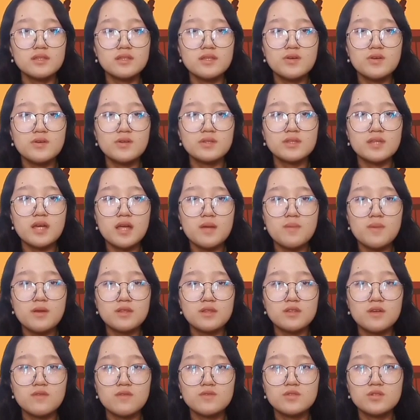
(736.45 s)
The
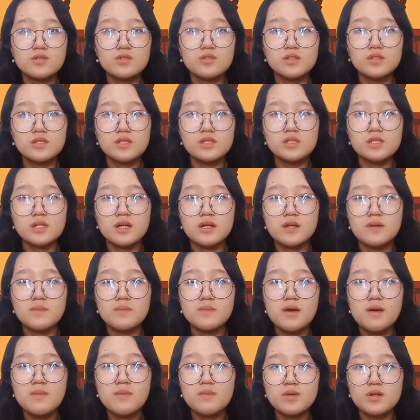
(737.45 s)
retirement of judiciary
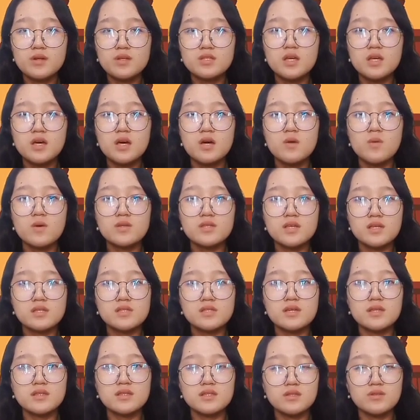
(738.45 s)
members was
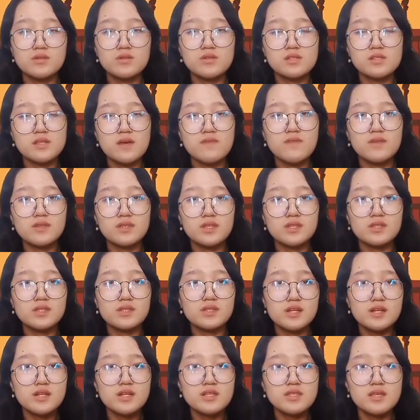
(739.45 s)
extended to 17
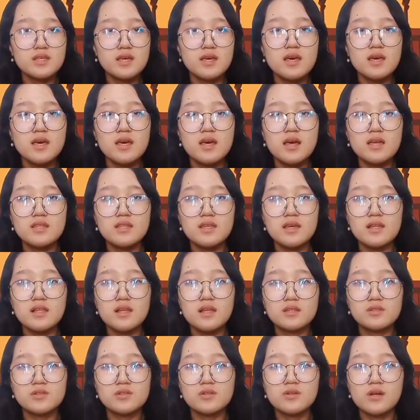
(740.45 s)
years, and the
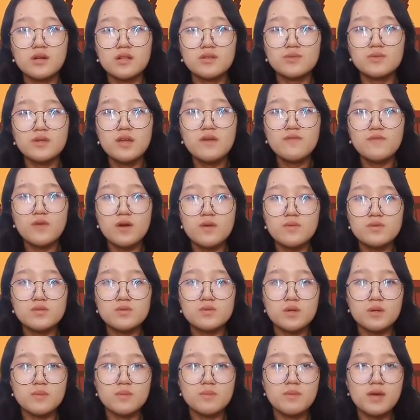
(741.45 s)
electoral
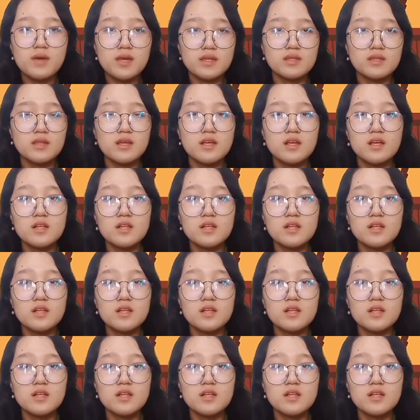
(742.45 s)
reforms were made.